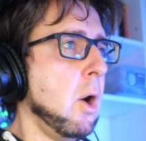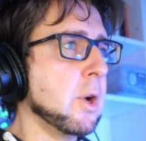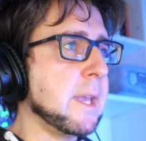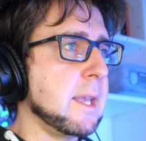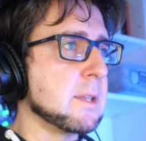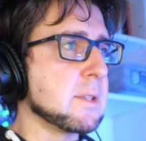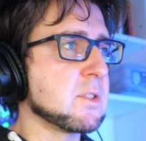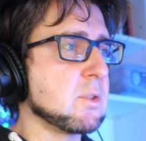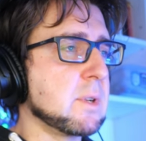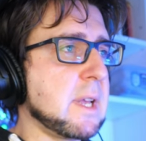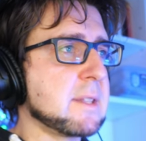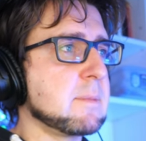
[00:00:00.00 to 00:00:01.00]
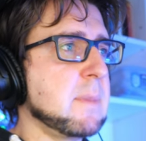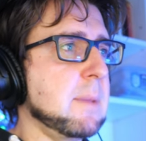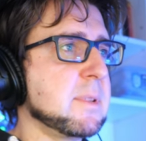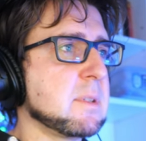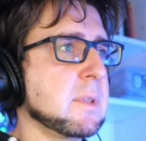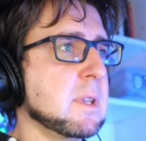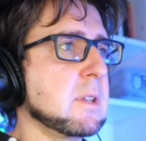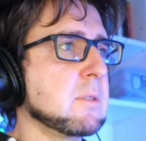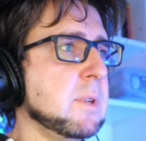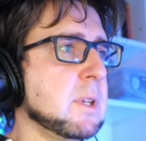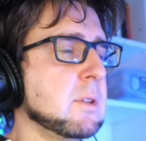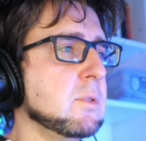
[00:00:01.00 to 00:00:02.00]
Okay, so that's maybe something
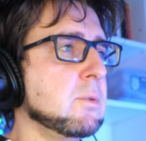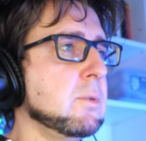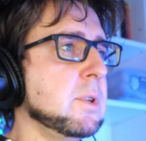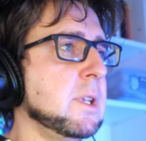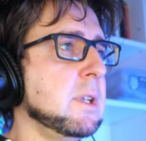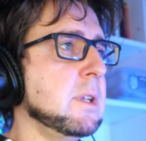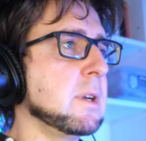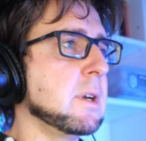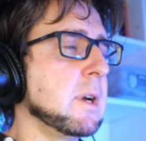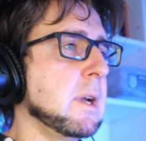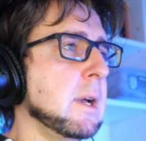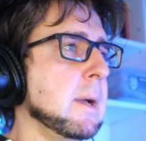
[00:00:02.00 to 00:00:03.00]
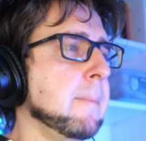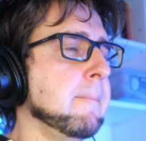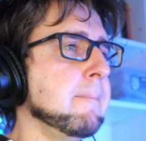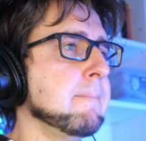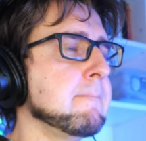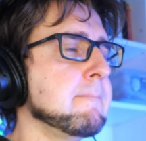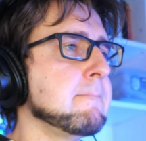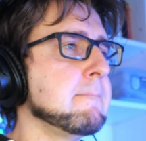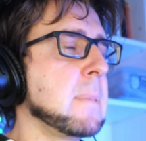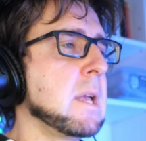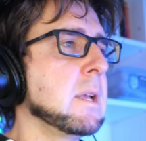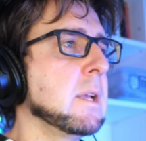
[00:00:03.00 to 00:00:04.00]
that we can do here.
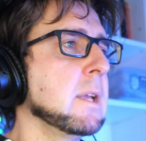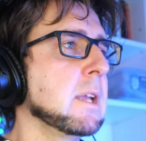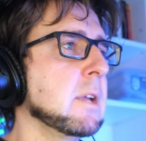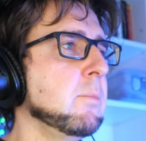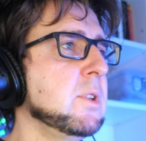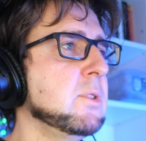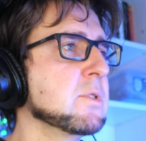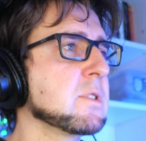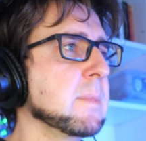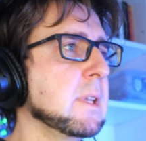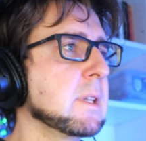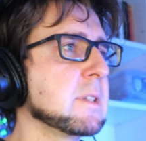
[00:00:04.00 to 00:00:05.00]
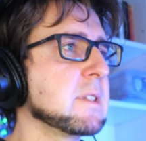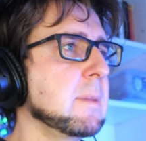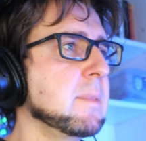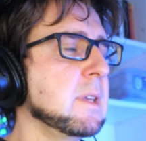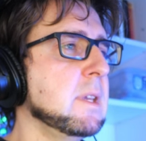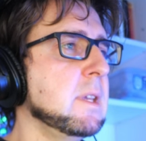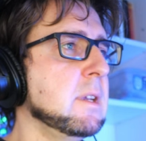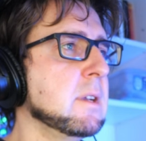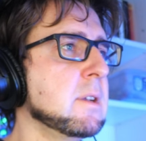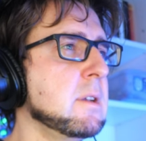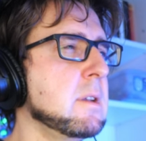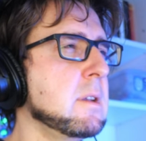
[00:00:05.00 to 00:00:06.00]
Can we do something, the same thing
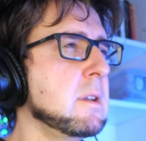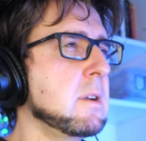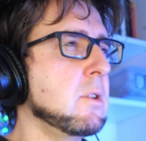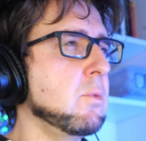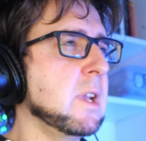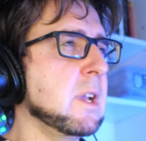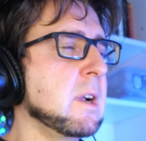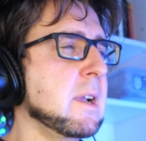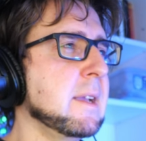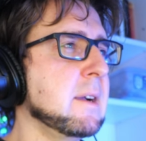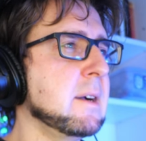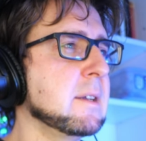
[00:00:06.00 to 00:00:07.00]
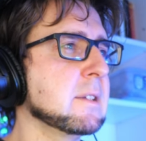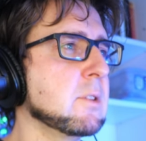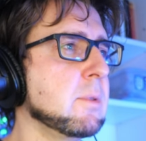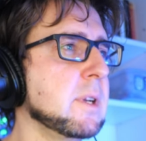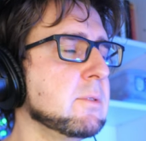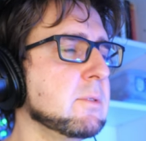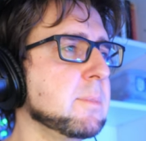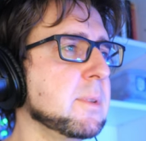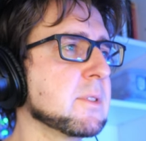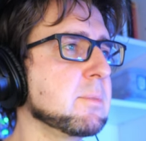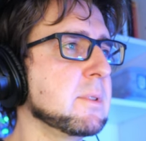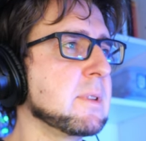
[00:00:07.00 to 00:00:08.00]
here? No, we can't quite do it,
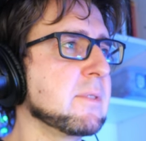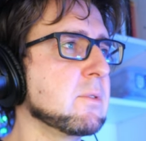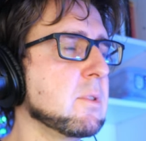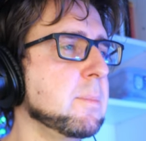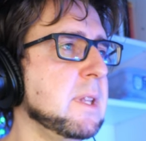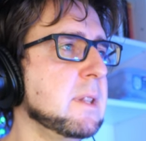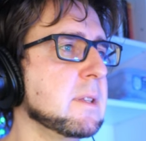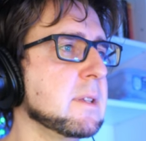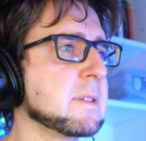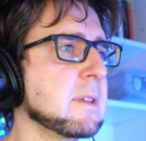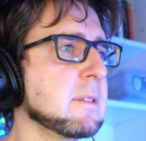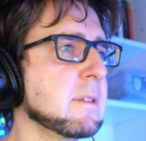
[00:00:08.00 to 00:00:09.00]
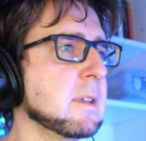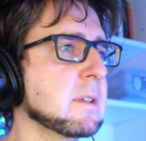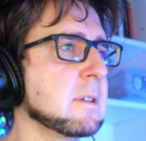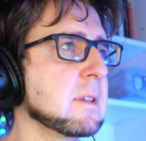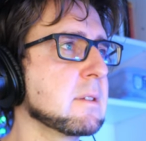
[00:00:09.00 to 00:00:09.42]
because we'd have to repeat this, I think, and